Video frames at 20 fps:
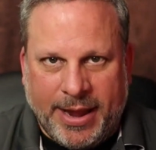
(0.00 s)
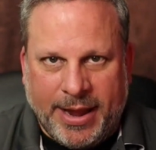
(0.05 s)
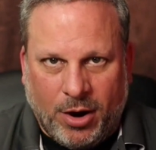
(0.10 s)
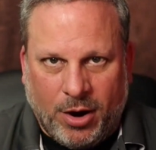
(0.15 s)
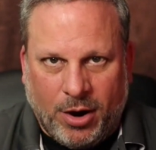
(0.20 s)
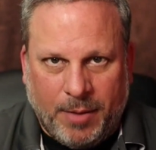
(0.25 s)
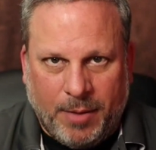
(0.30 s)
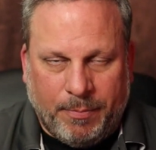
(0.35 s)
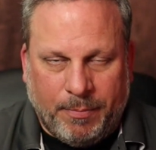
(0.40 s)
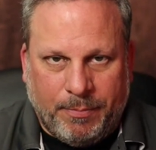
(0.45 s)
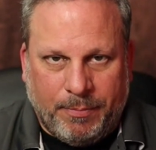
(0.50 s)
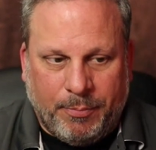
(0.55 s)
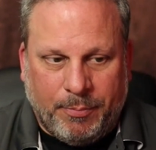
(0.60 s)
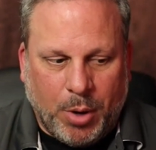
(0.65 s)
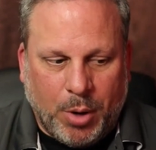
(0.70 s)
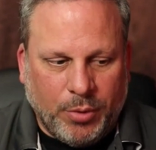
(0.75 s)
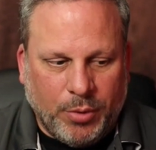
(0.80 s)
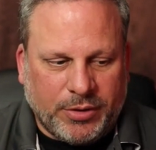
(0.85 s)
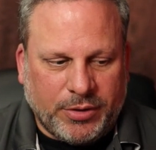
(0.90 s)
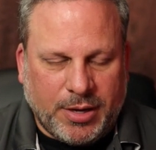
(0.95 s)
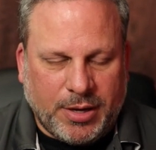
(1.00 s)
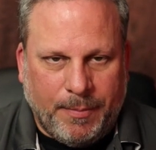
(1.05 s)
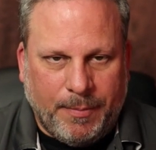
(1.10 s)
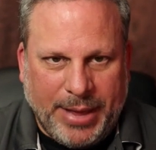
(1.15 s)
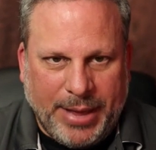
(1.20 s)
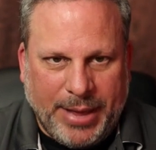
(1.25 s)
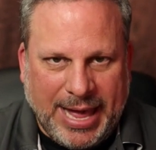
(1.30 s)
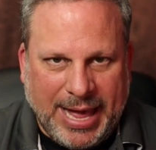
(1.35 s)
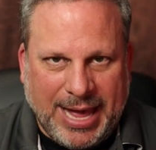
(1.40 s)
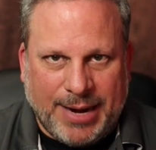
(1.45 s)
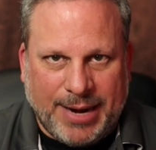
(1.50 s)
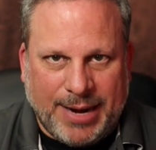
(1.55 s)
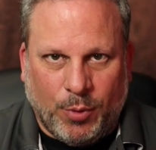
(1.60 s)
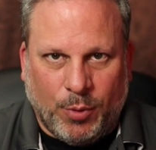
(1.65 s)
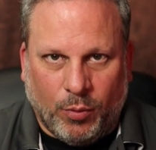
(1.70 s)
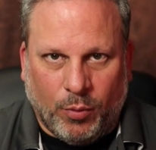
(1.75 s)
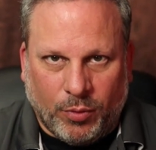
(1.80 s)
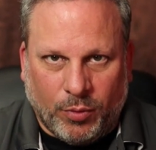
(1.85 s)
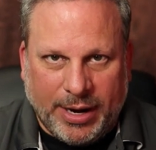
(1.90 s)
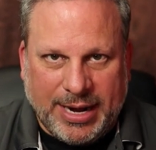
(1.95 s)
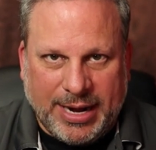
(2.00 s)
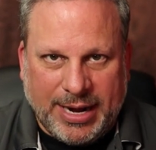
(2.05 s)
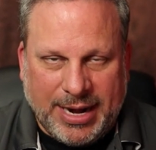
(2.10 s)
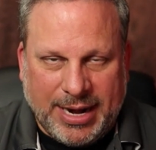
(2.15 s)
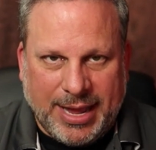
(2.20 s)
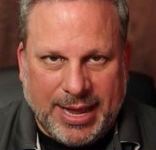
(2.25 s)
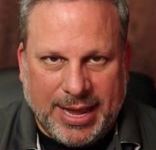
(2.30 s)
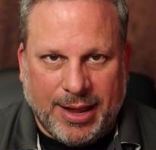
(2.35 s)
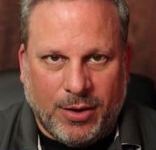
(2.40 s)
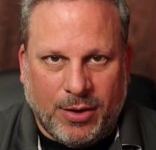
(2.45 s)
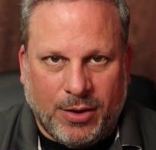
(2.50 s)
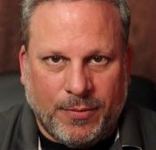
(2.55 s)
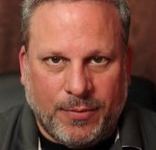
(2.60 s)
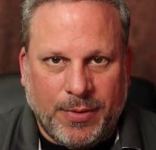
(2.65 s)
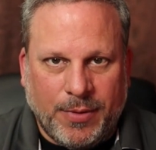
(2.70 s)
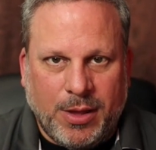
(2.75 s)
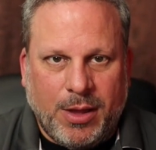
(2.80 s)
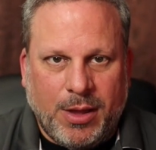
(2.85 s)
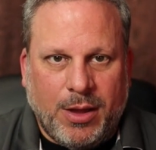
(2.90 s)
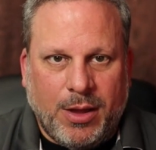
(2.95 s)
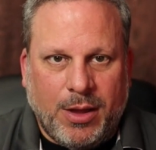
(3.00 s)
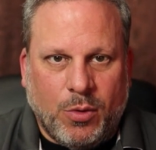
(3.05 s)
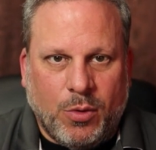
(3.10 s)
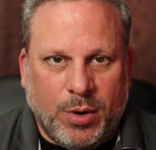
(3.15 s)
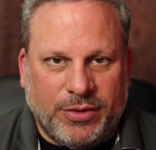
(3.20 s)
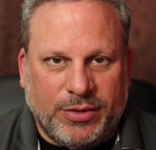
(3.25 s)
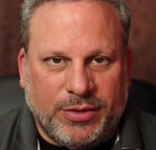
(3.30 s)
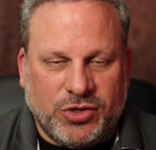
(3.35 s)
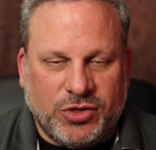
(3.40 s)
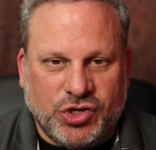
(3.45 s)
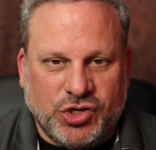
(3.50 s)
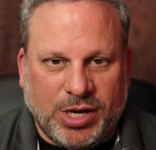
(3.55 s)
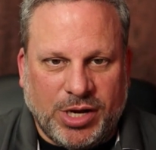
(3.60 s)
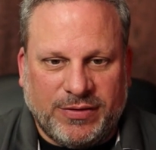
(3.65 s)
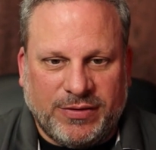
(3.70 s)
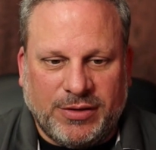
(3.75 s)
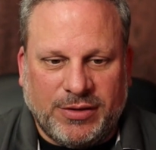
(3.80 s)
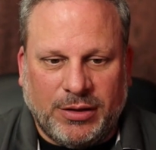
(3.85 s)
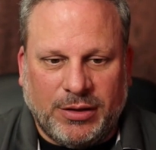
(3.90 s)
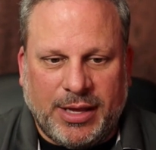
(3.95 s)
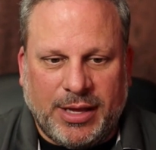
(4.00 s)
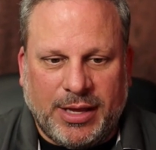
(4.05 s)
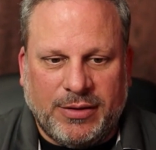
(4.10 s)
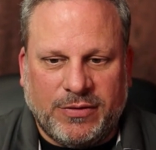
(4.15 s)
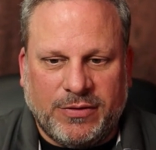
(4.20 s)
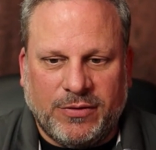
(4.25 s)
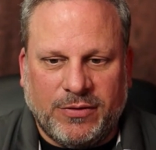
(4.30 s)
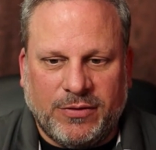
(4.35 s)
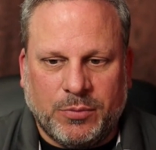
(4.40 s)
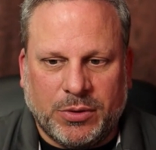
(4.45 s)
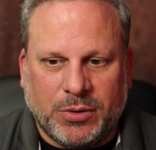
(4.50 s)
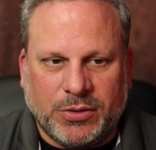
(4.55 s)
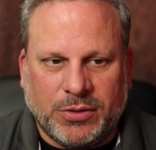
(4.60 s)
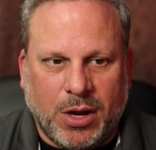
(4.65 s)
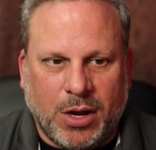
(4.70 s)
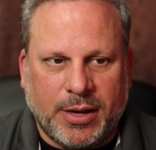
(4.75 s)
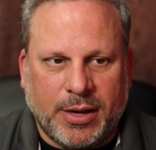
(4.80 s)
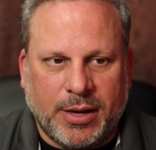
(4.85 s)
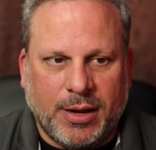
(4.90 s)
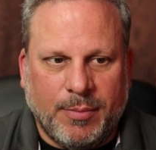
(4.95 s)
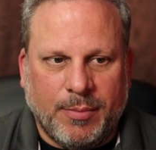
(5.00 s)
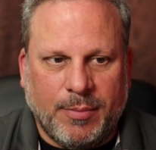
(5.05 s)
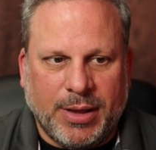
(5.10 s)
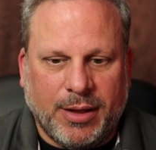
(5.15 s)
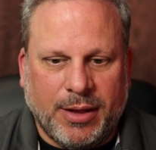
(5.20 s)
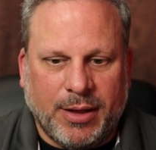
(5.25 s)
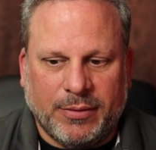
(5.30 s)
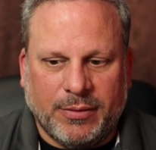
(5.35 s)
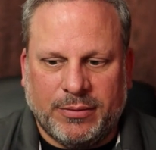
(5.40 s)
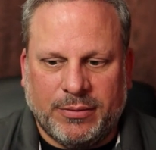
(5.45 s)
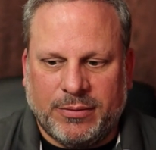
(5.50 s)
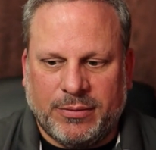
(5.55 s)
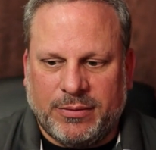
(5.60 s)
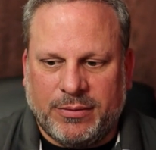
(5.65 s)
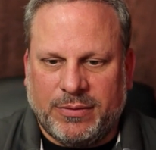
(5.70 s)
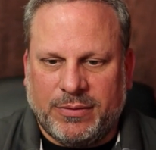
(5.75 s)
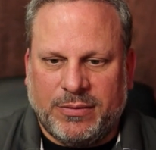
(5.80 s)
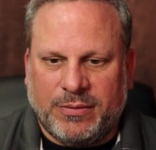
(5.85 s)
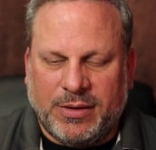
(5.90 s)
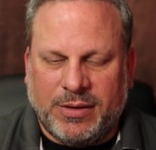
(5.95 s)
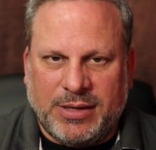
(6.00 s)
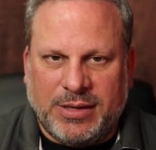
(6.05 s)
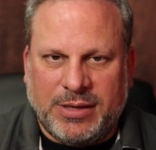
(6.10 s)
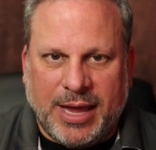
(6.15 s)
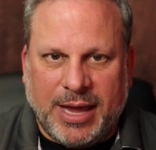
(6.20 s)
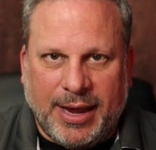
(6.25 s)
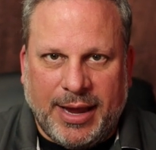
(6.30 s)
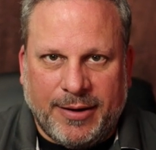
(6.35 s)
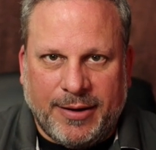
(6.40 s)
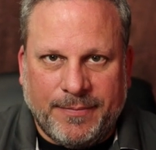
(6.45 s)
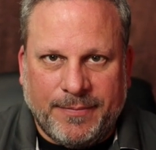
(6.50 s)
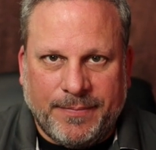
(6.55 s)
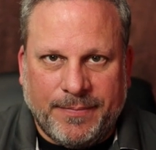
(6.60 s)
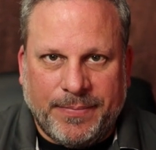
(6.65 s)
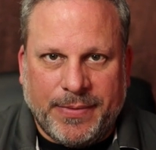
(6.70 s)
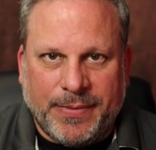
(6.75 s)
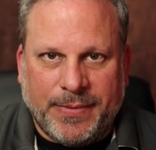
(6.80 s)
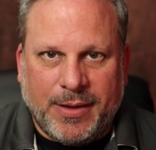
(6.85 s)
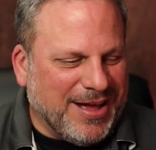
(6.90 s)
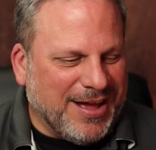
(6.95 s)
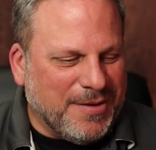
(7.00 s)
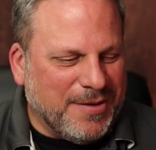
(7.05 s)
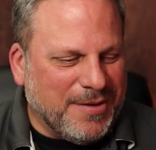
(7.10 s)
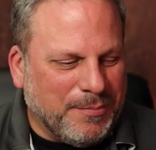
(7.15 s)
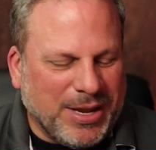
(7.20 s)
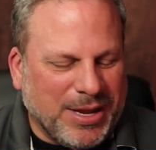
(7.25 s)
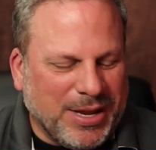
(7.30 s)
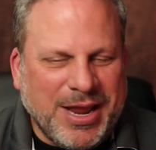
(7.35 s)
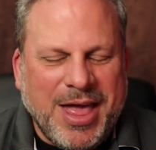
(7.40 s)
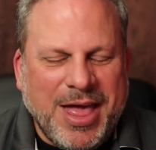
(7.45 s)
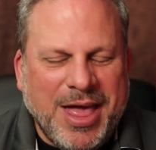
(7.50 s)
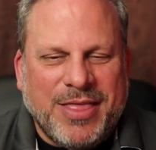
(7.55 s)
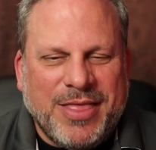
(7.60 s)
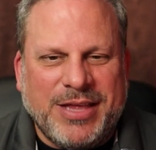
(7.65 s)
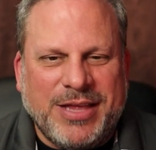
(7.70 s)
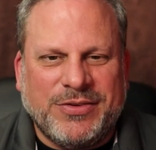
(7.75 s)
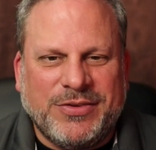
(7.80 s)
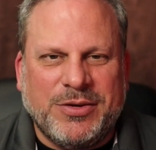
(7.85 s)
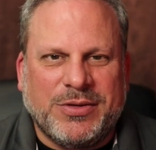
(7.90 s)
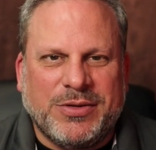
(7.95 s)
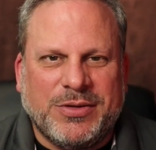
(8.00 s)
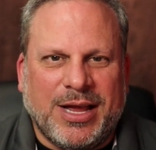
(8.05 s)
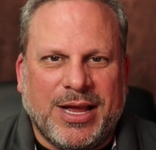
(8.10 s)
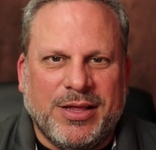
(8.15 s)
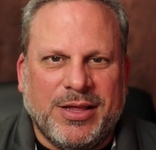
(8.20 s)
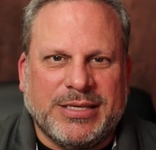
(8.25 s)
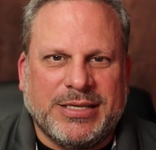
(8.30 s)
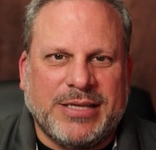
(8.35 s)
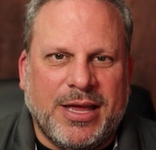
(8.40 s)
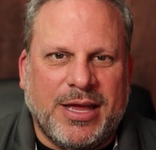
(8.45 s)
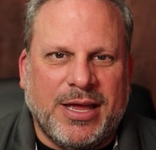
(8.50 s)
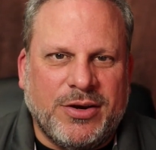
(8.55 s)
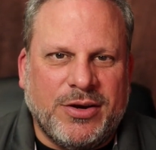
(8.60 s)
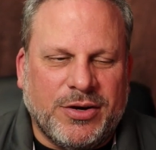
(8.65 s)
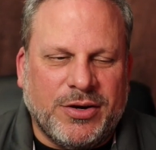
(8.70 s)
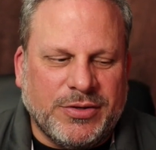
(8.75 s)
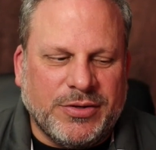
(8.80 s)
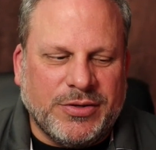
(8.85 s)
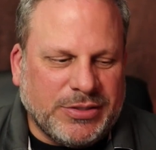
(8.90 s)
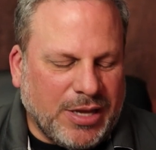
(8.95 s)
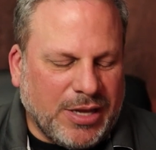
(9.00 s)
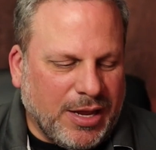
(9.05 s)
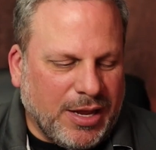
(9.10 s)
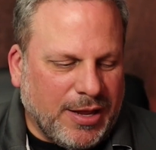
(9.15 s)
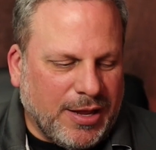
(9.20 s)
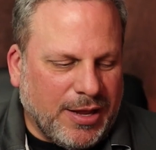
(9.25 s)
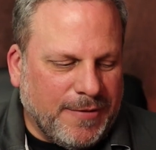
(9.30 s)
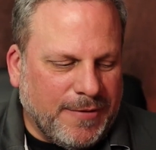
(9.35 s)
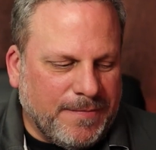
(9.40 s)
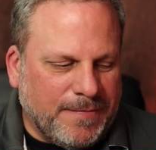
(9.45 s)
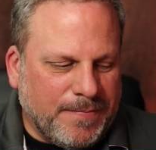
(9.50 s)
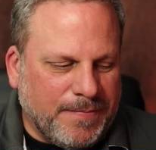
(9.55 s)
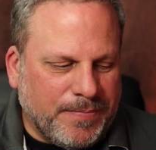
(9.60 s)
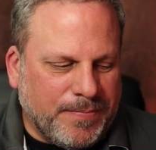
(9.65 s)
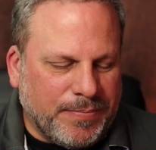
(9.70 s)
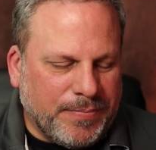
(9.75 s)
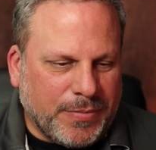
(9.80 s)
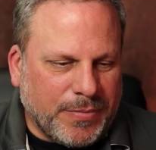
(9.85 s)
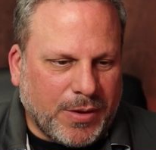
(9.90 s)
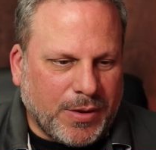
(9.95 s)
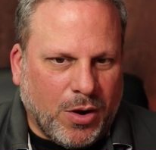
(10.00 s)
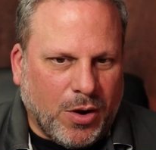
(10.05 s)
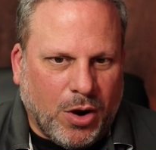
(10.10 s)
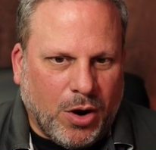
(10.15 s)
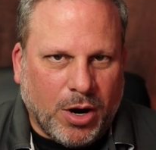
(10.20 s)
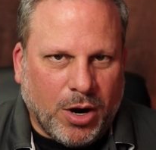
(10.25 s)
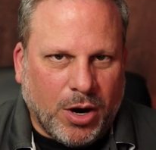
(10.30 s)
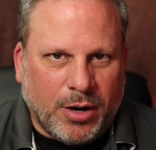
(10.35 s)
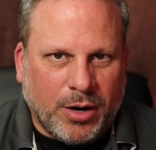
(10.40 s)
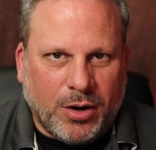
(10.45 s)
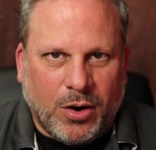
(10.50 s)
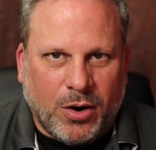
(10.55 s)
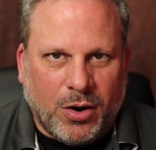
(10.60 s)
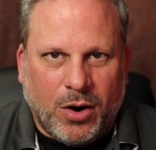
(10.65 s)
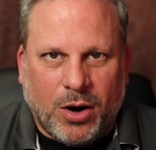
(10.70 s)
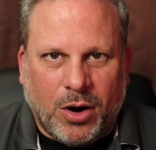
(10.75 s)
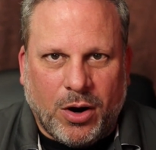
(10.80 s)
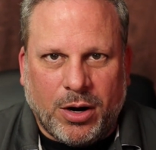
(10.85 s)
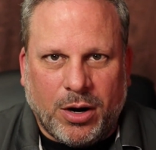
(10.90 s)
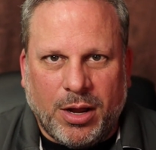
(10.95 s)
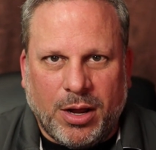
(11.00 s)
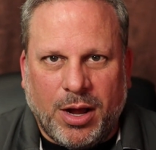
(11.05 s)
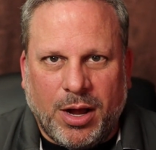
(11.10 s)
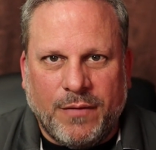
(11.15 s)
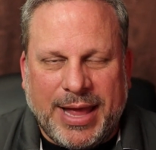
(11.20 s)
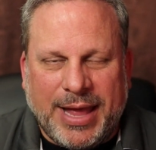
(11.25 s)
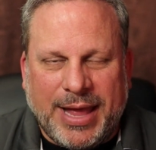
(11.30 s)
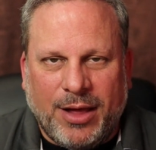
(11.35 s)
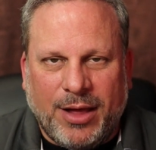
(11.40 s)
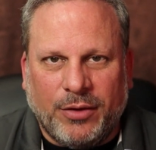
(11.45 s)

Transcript: They are both compatible right now with just the lenses we're talking about today. But these two teleextenders are of